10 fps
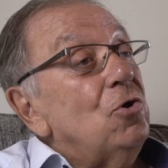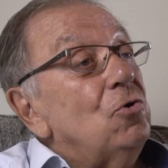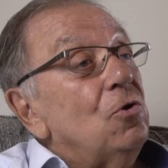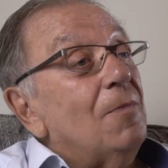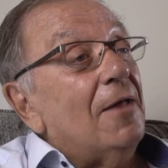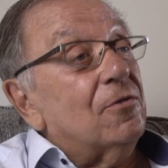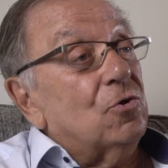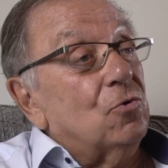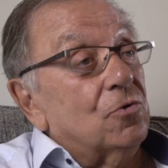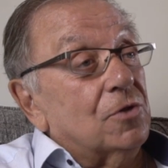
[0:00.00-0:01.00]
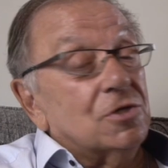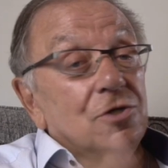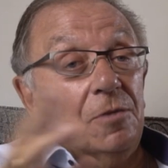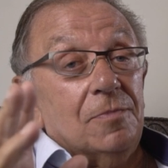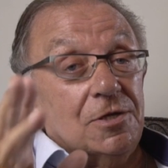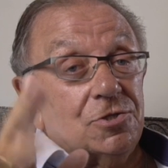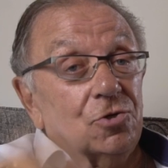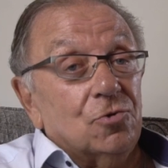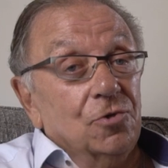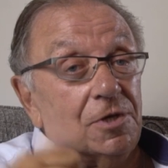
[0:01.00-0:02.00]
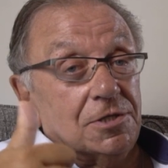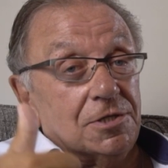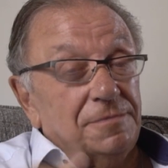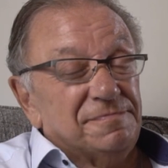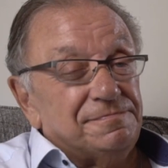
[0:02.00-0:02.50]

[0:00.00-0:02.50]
heard all about the North East. God bless the North East.